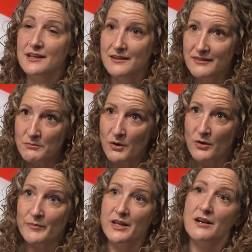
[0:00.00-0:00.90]
in the
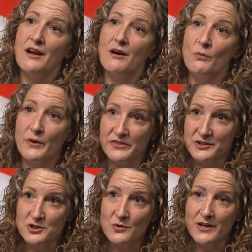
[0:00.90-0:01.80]
moment with
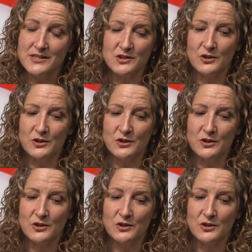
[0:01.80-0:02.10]
the choice,